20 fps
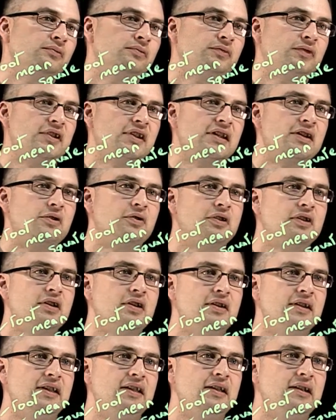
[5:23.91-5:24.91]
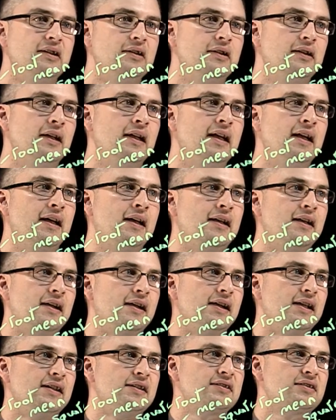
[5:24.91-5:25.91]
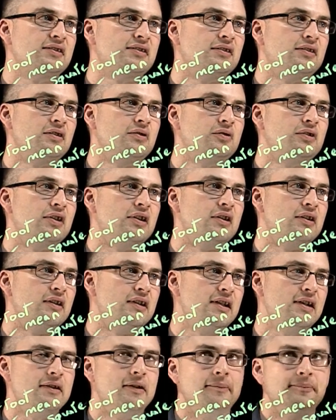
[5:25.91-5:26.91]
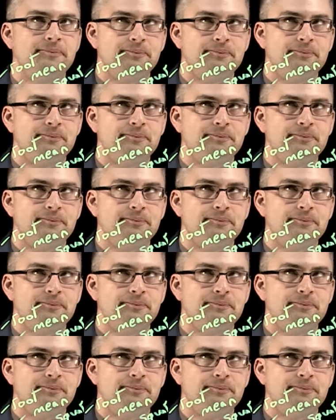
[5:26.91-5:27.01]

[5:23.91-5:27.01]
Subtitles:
going to occur here, and it's going to occur here.